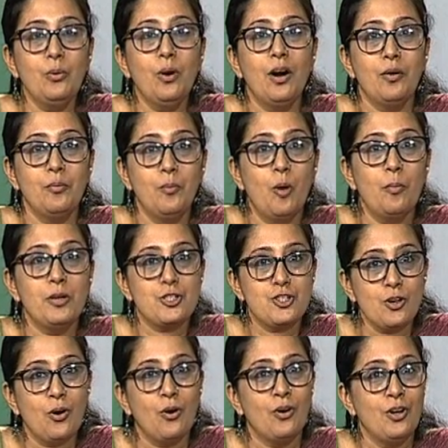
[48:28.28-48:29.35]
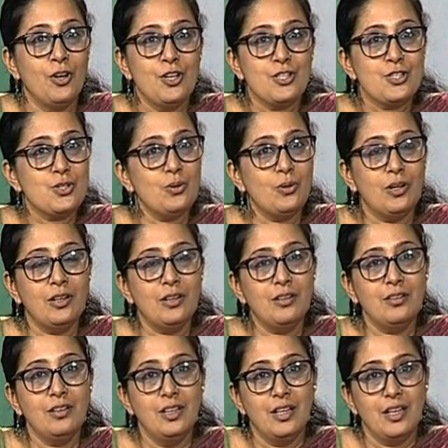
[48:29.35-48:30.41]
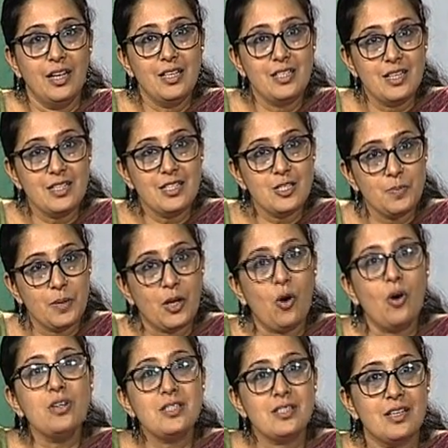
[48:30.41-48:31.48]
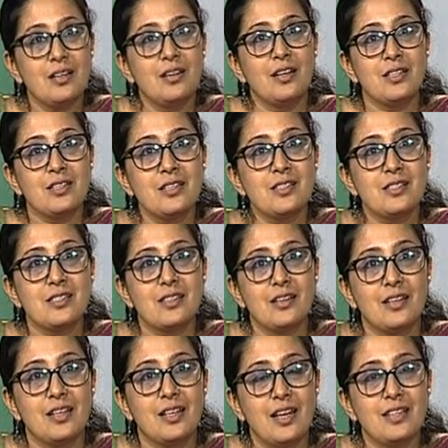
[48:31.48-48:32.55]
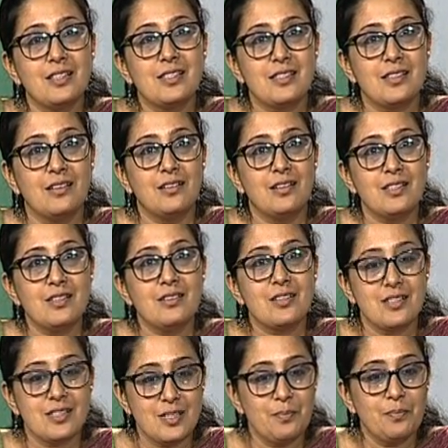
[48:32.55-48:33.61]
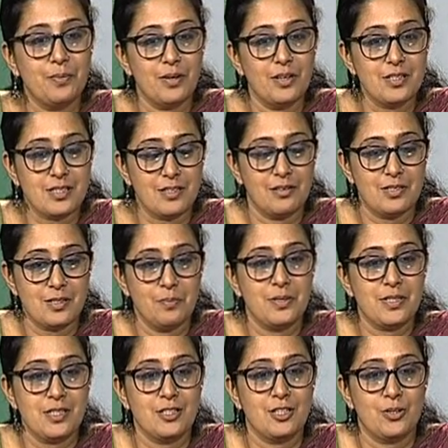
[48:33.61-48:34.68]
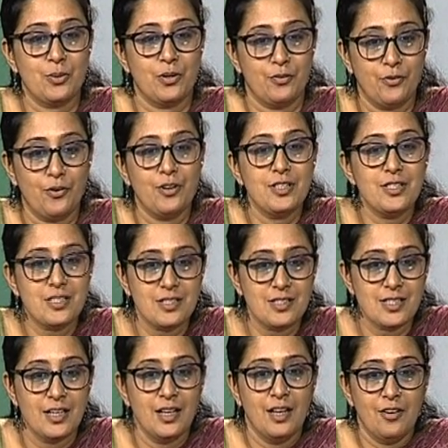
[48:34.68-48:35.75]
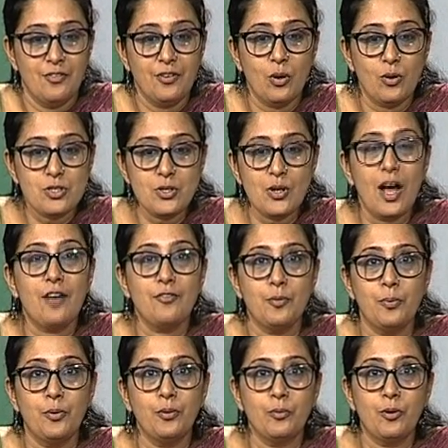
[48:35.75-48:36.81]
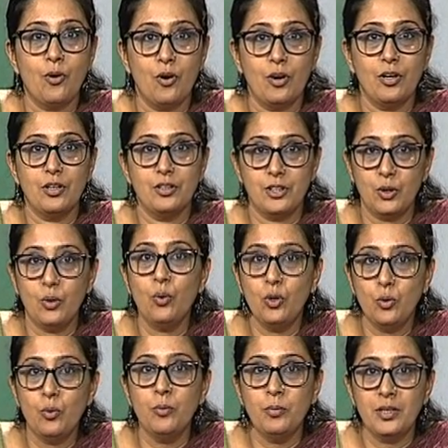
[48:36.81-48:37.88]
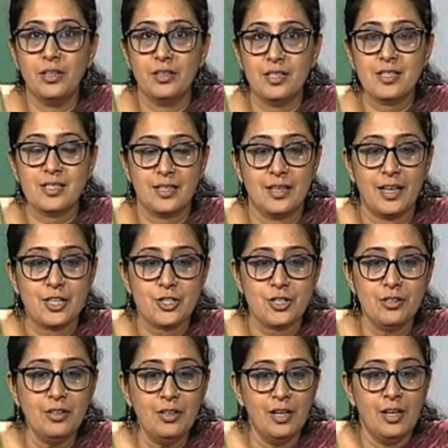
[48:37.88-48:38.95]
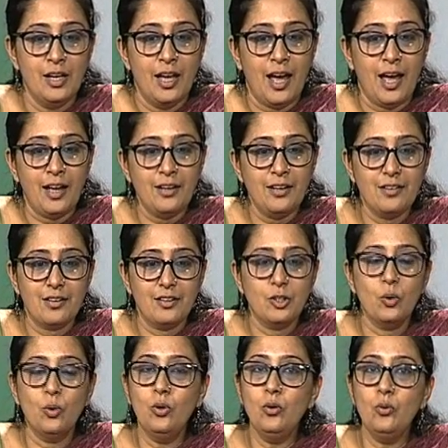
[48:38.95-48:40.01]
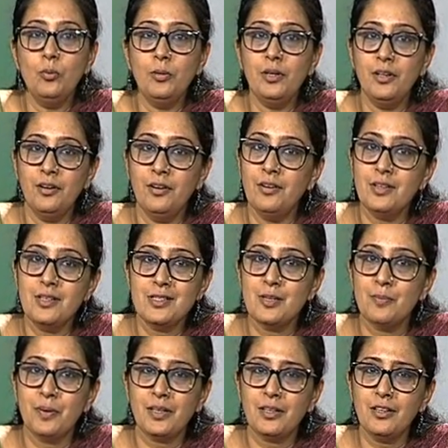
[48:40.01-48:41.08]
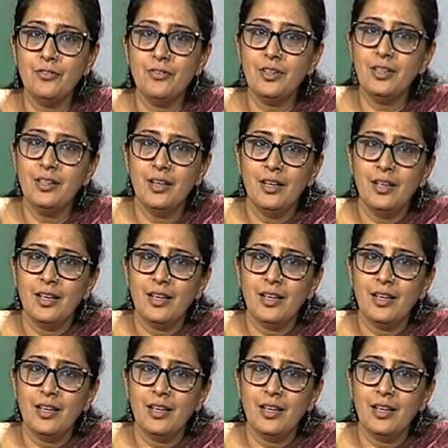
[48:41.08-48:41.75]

who are more mature so uh, it, it is because it is it lends a certain simpl simplicity to it for instance we also have a poem called the old woman in this collection and the old woman here is depicted with